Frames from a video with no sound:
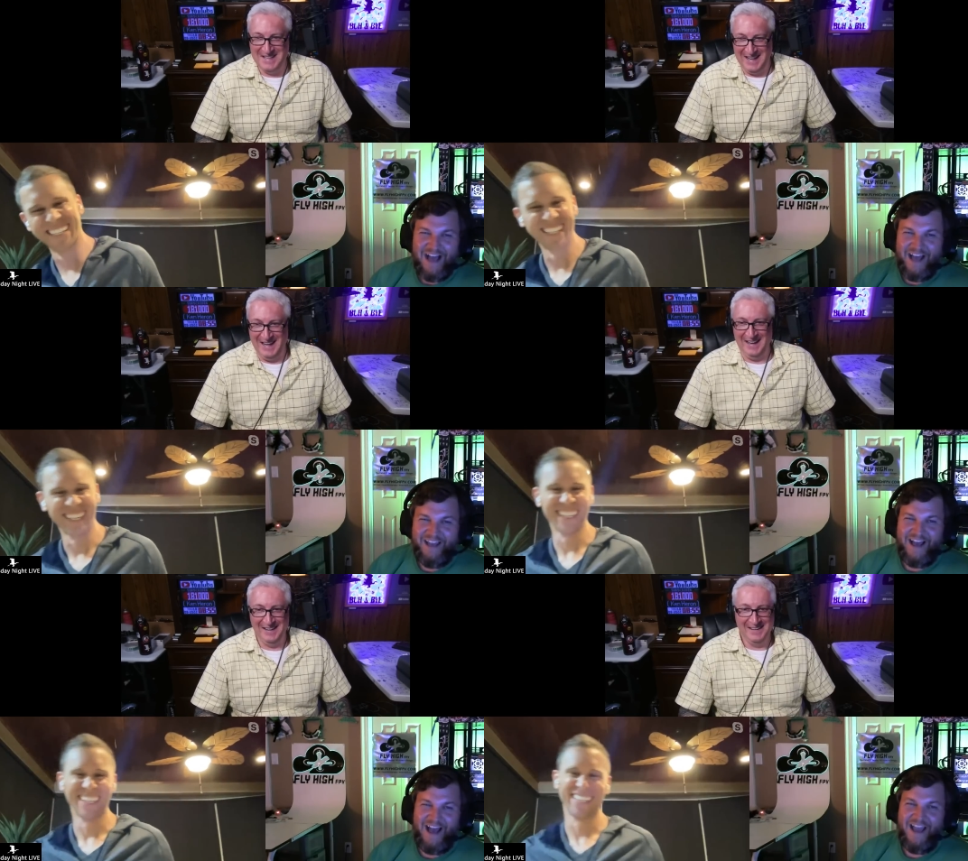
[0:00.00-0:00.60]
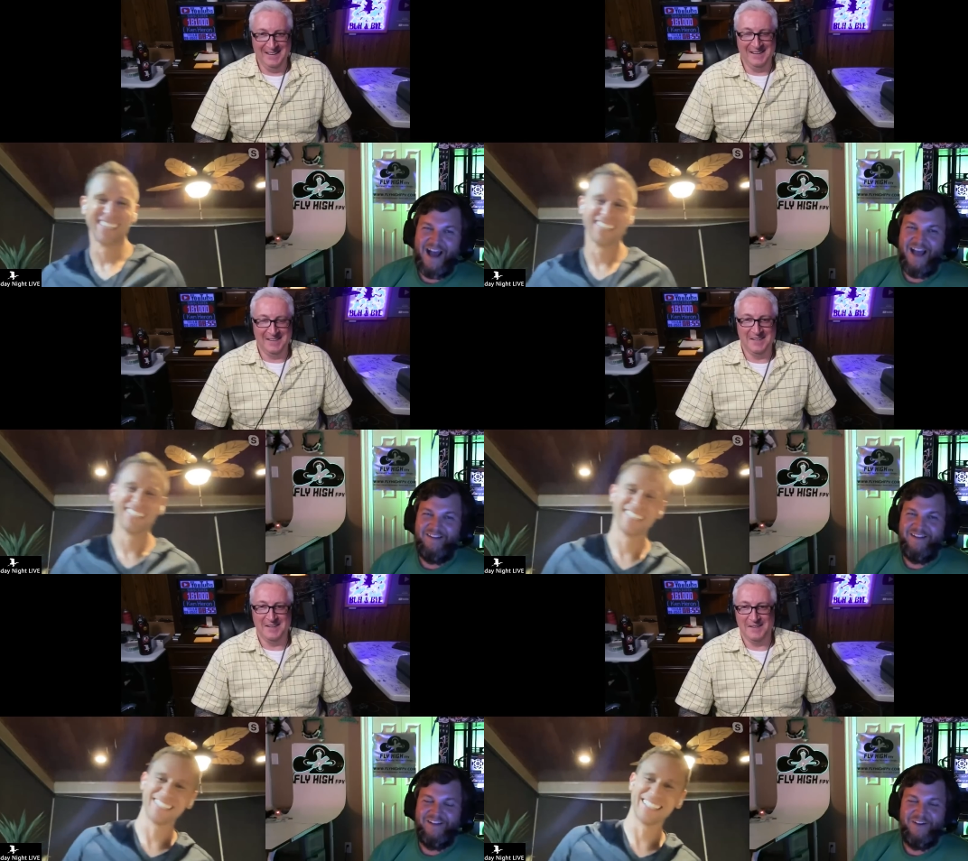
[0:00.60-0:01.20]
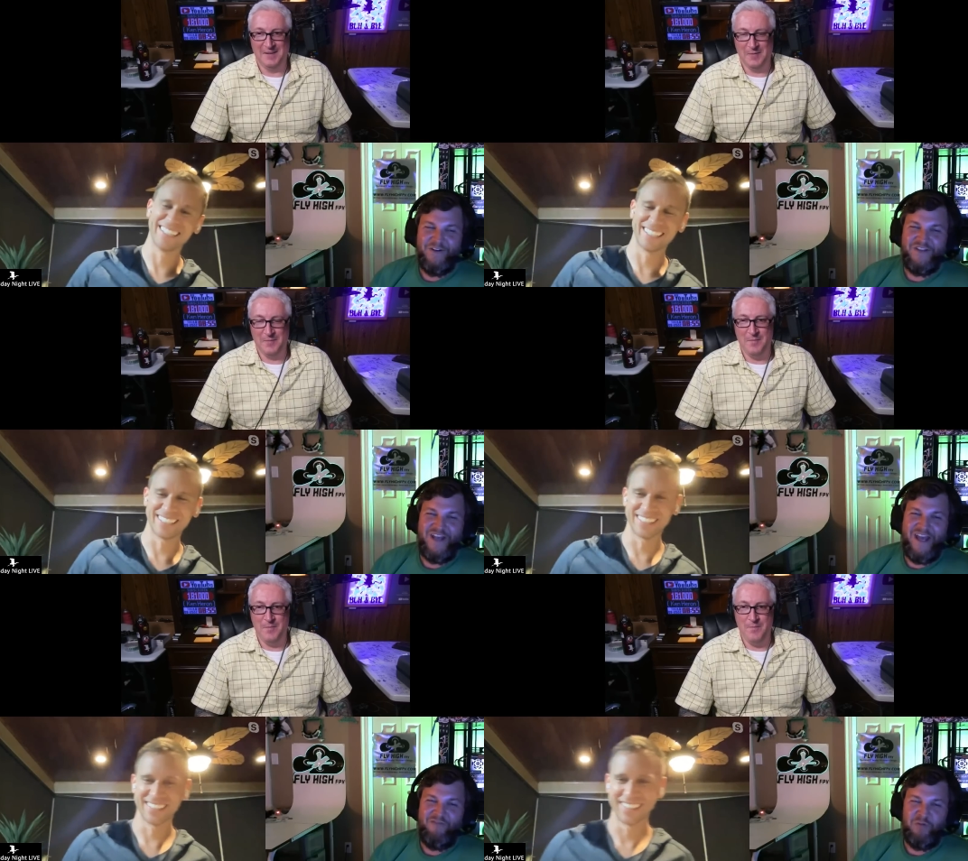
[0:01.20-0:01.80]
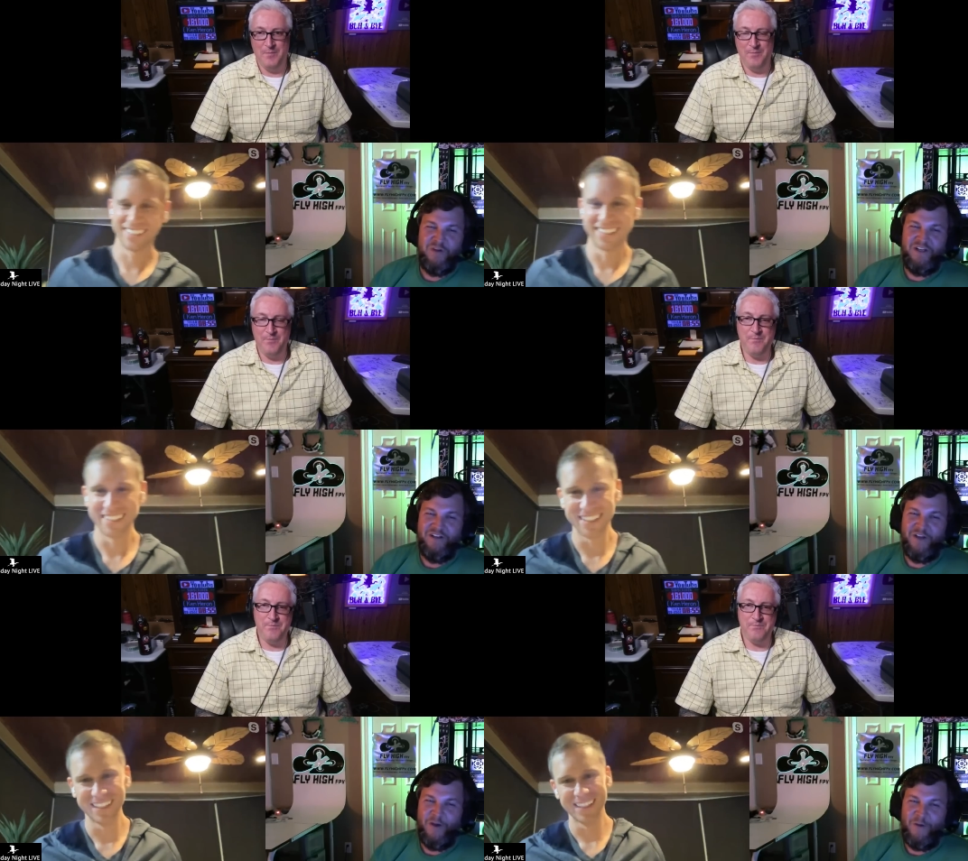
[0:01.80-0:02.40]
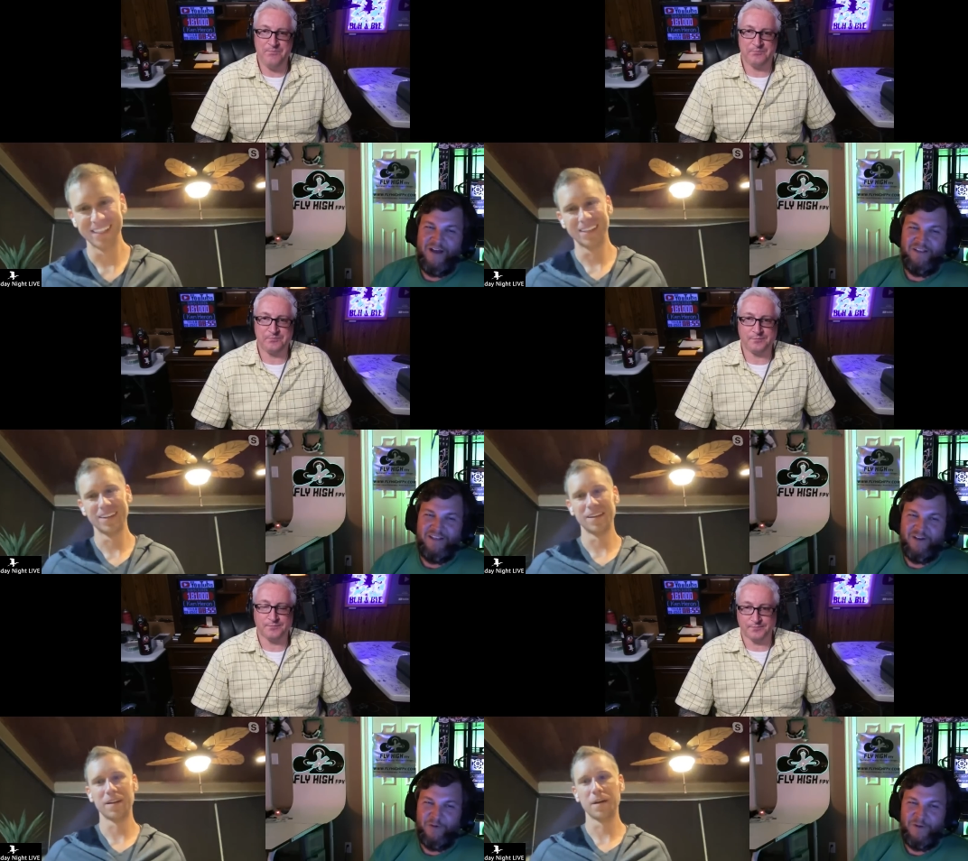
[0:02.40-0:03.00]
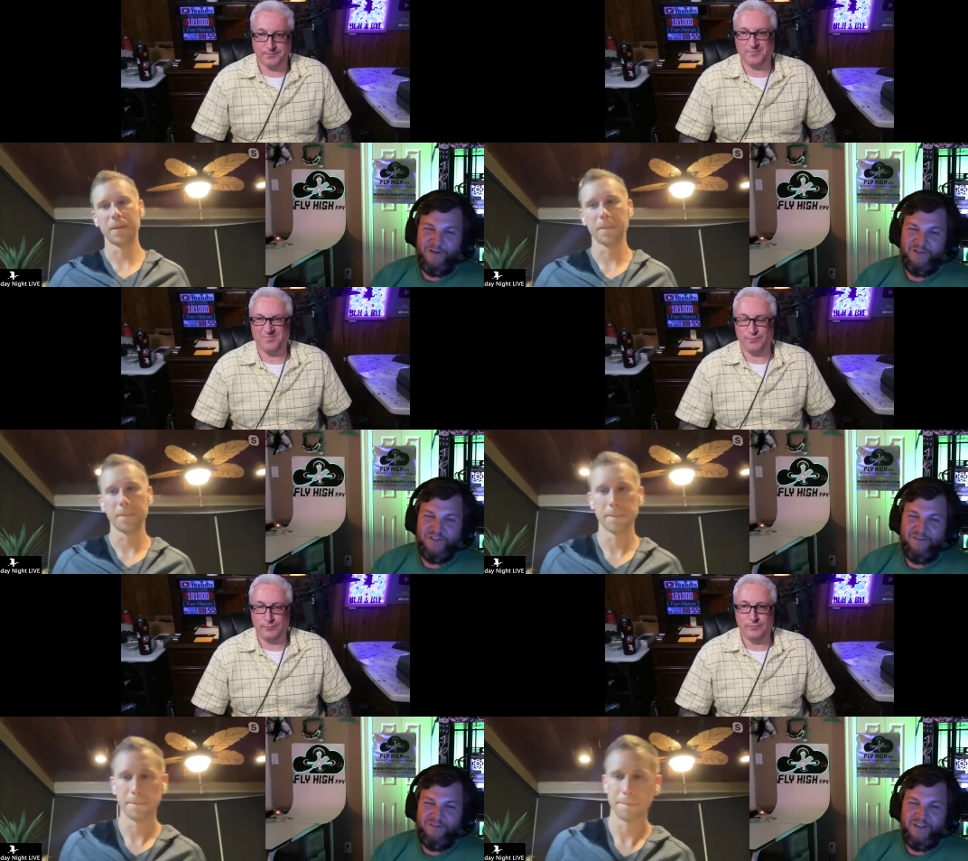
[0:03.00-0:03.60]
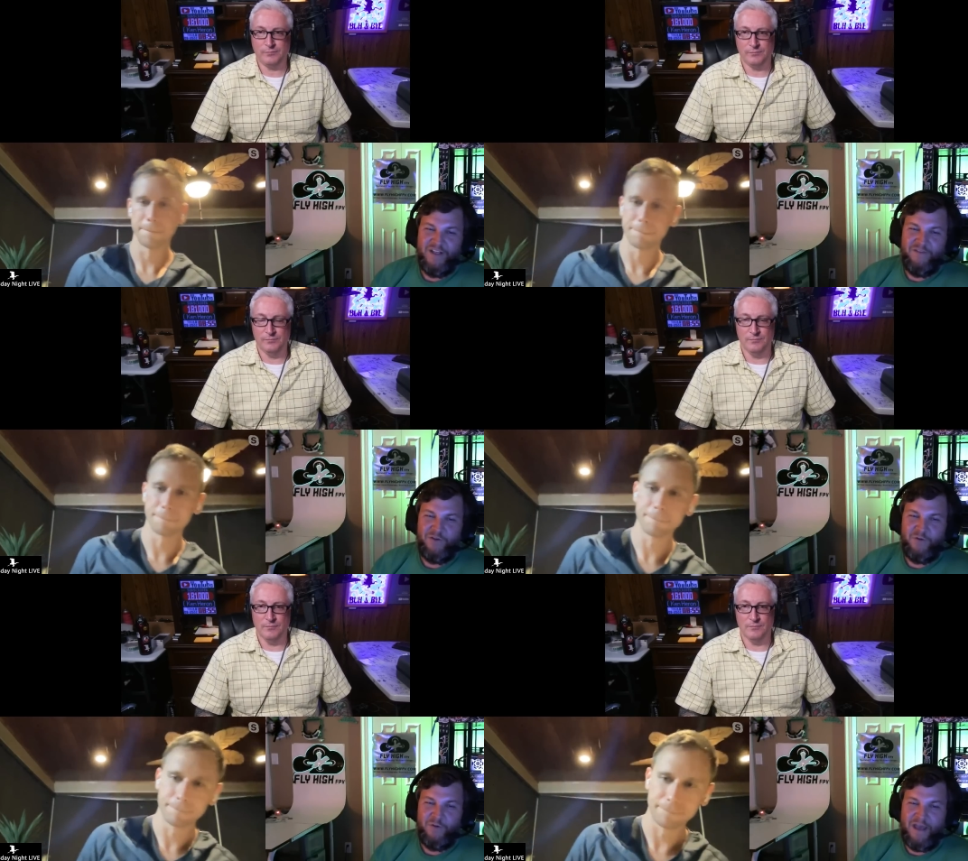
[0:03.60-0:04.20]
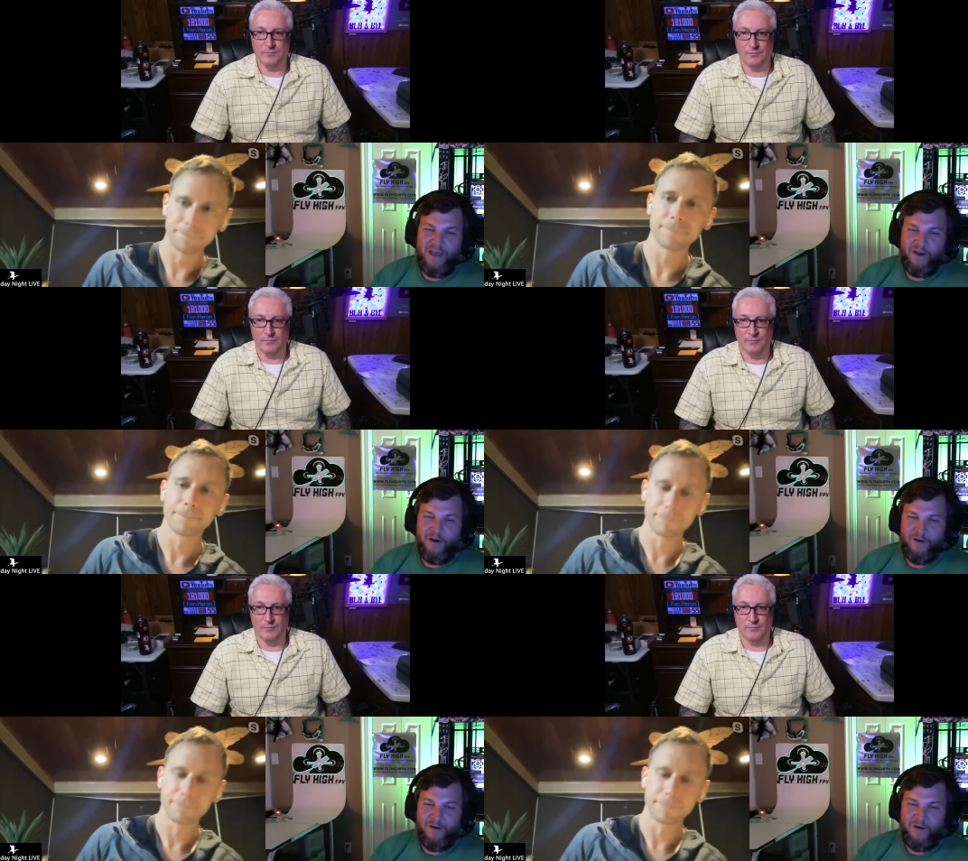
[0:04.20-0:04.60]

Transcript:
Speaker 1: Yeah. I, I, highly encourage everybody to go out and get a 107 if you ha-